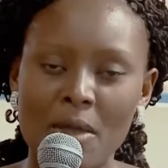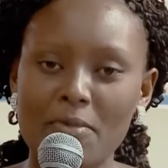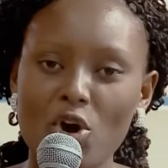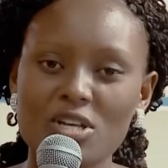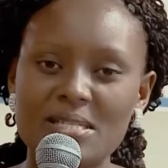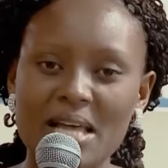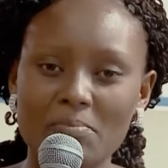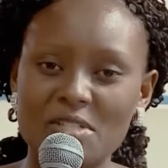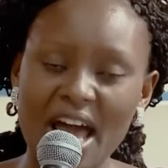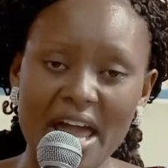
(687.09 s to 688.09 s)
Because
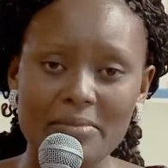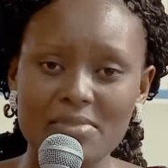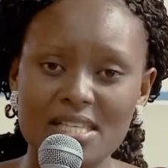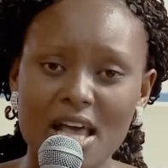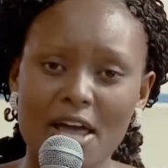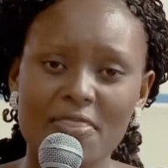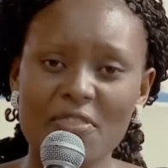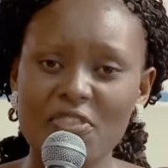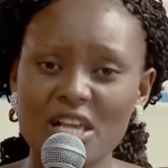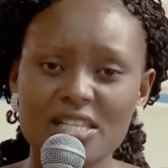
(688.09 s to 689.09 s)
sometimes the
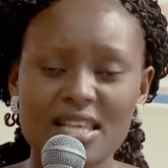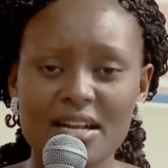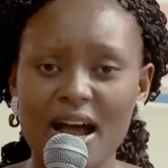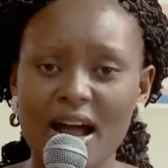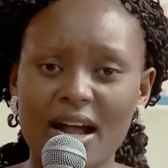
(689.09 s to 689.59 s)
things that are